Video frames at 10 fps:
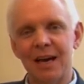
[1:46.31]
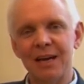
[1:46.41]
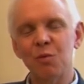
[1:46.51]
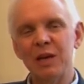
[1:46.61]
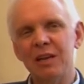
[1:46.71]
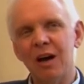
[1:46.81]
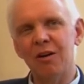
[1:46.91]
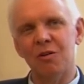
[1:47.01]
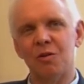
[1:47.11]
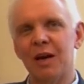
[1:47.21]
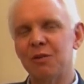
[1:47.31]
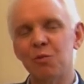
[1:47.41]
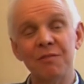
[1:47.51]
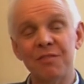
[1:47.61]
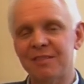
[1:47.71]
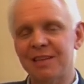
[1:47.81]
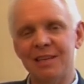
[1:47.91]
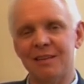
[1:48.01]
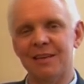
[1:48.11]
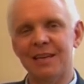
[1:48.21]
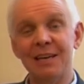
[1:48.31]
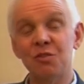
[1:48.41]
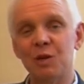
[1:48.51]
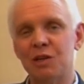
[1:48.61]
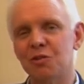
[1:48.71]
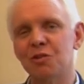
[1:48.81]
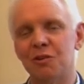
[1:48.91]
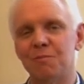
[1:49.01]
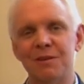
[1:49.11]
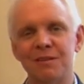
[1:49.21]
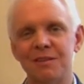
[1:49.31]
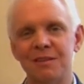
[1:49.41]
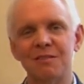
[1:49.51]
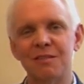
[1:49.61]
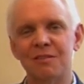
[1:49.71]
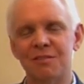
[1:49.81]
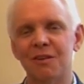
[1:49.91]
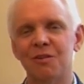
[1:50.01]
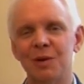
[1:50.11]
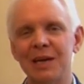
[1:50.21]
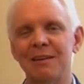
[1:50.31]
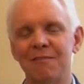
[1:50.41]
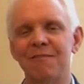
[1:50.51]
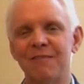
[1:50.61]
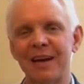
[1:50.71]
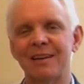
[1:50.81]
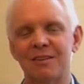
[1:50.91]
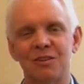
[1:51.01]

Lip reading: And we know and we've seen that as we do good business, so we in fact